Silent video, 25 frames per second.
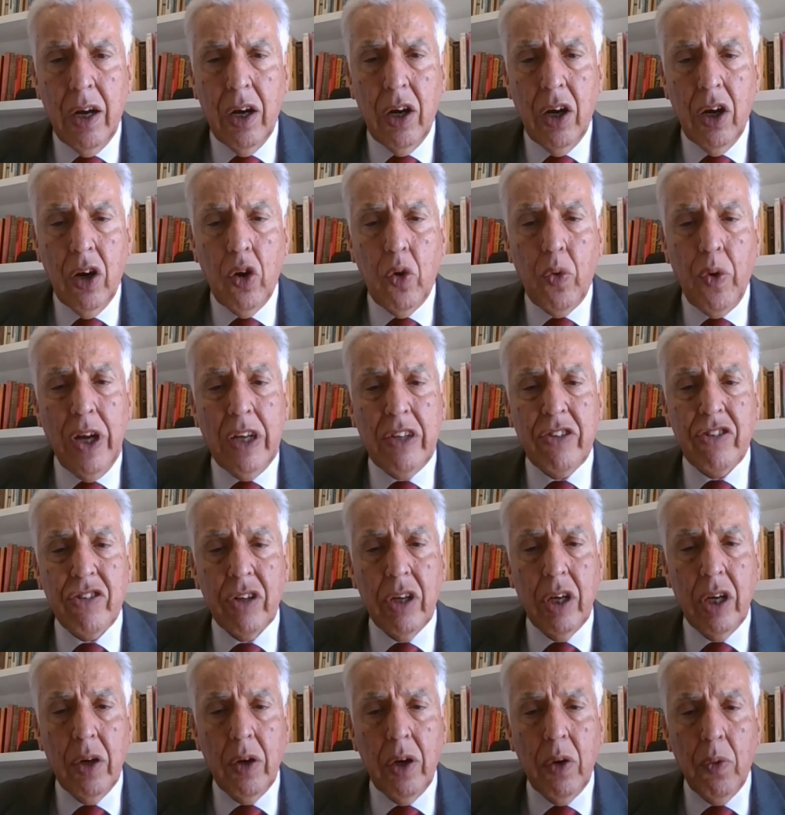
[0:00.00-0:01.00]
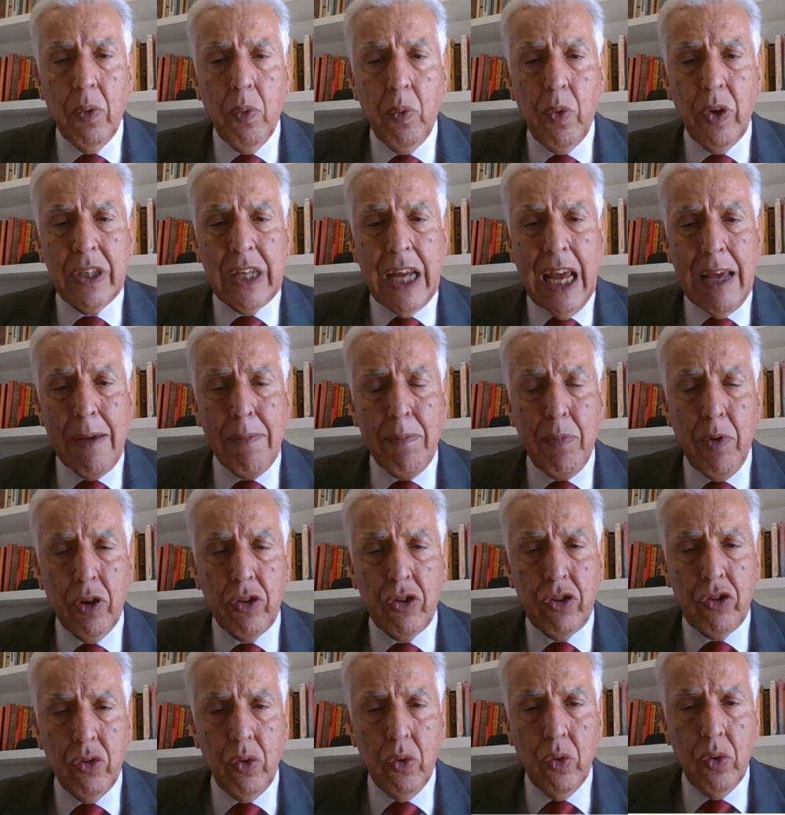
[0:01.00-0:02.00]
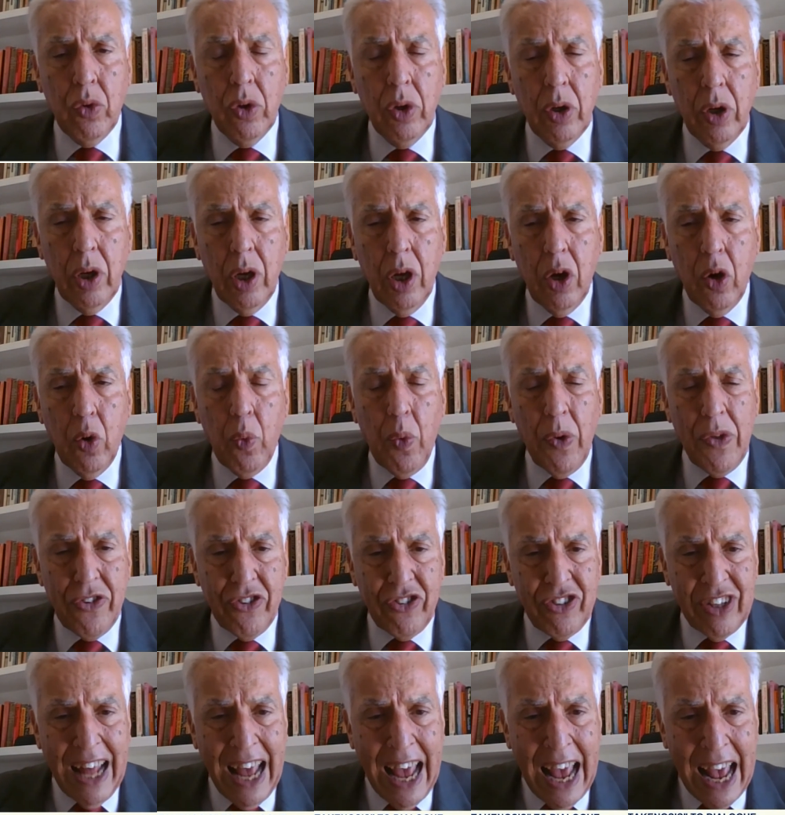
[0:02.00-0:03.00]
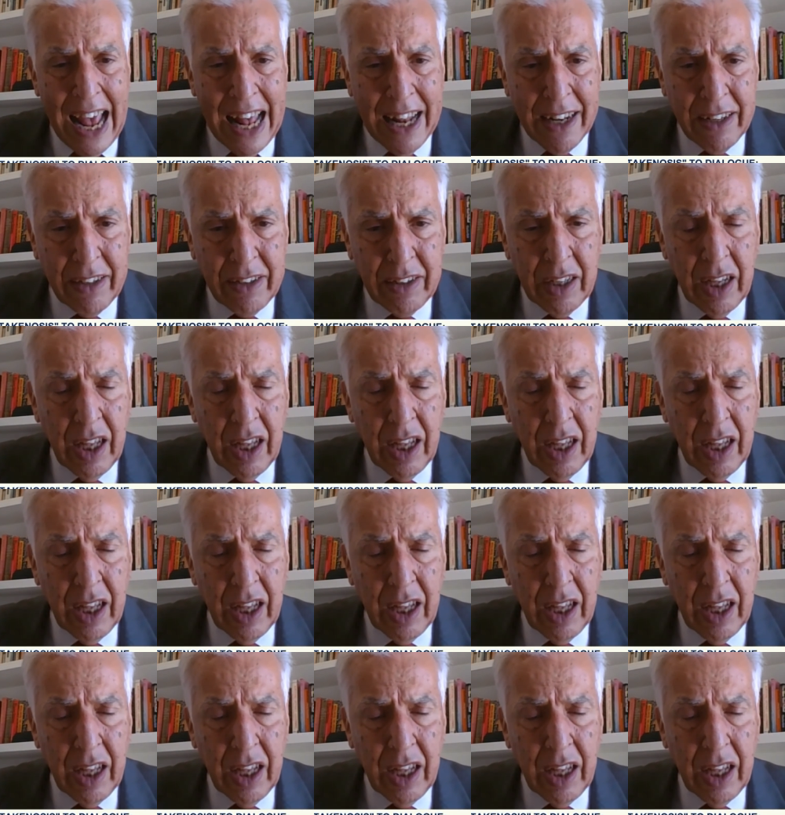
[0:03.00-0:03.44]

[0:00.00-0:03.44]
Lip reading: which was able to withstand